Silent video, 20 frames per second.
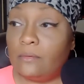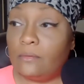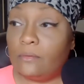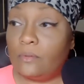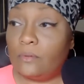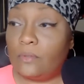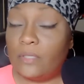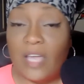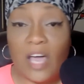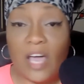
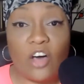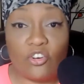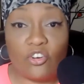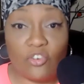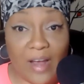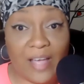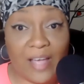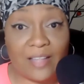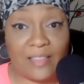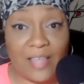
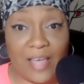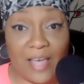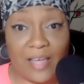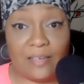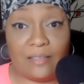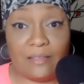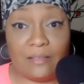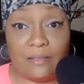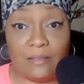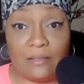counteract that
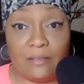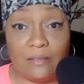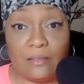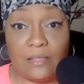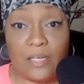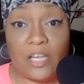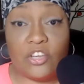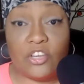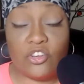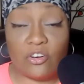
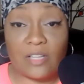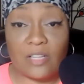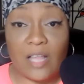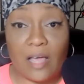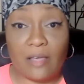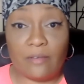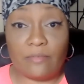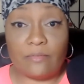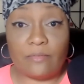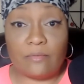in your
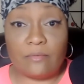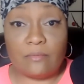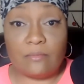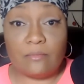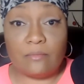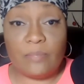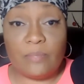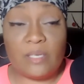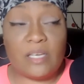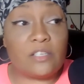life
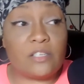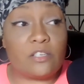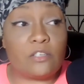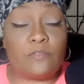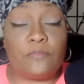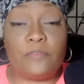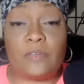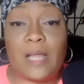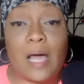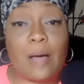because it's a
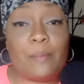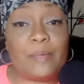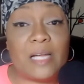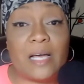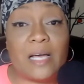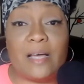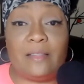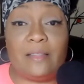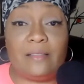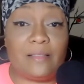
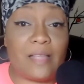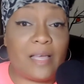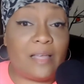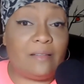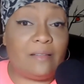phenomenon that